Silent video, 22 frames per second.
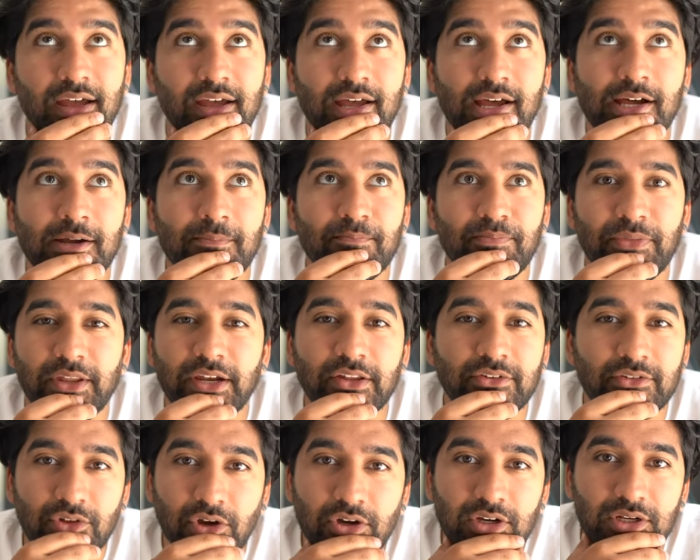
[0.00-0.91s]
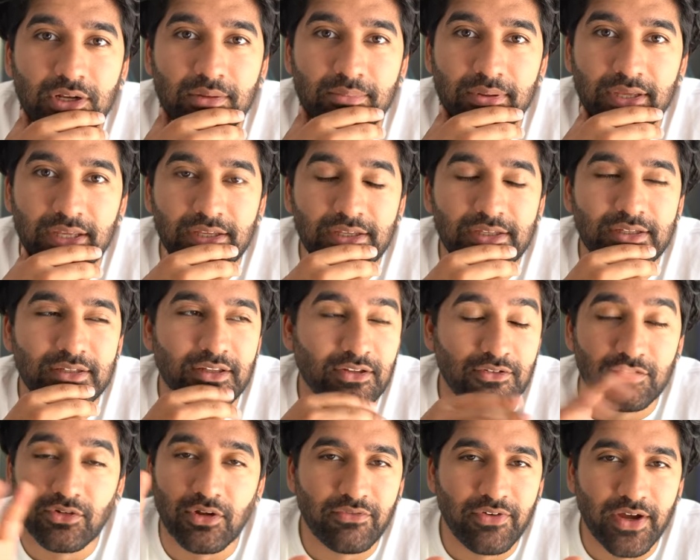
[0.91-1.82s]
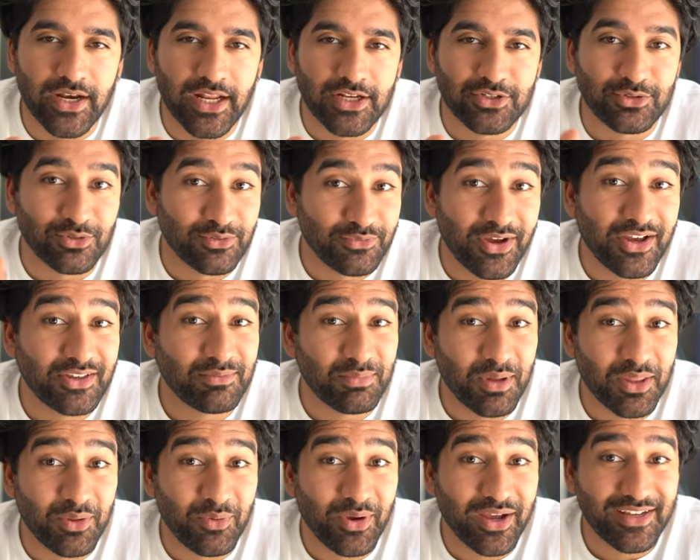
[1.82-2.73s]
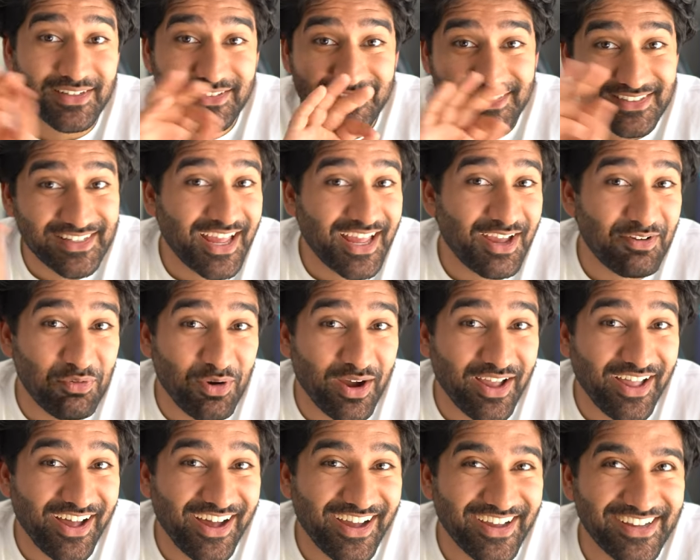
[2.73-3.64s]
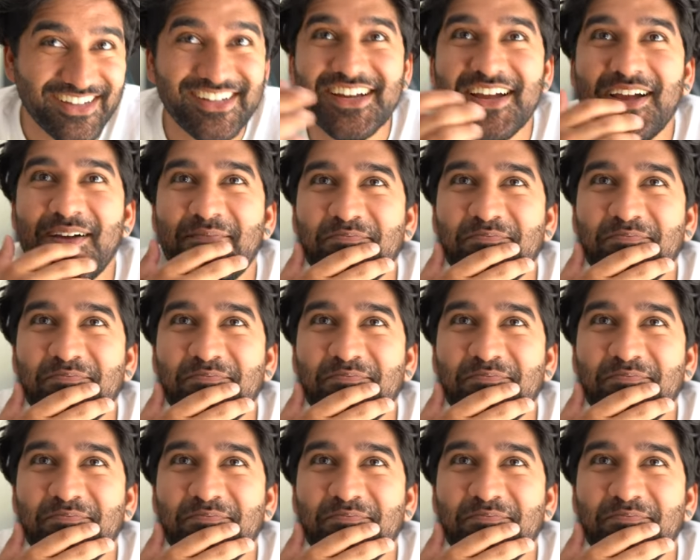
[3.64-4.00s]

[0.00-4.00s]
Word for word: um, then it's not going to be, this is not financial advice, by the way, FYI.